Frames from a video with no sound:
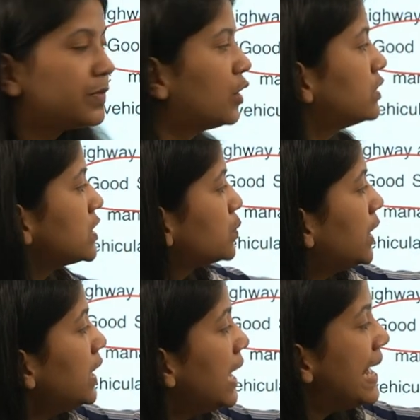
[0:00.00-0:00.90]
Now this
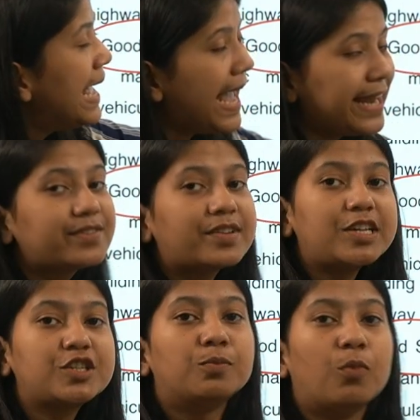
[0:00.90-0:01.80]
will
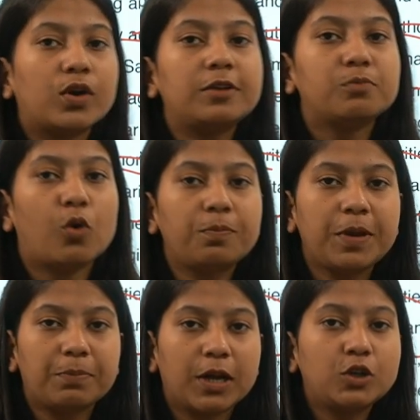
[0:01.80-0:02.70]
encourage more and more
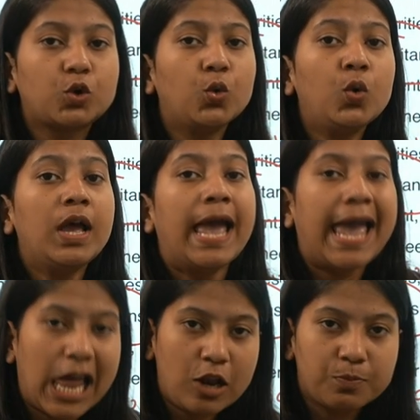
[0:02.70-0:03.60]
people to
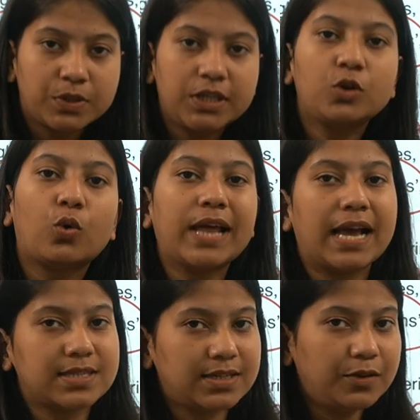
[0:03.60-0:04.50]
help the road
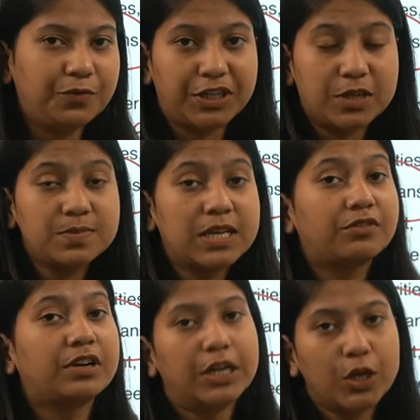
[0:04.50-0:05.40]
accident victims
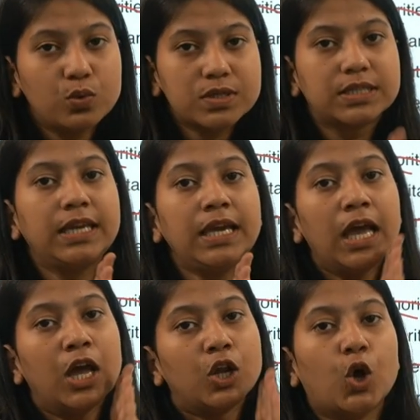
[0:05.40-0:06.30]
and reduce the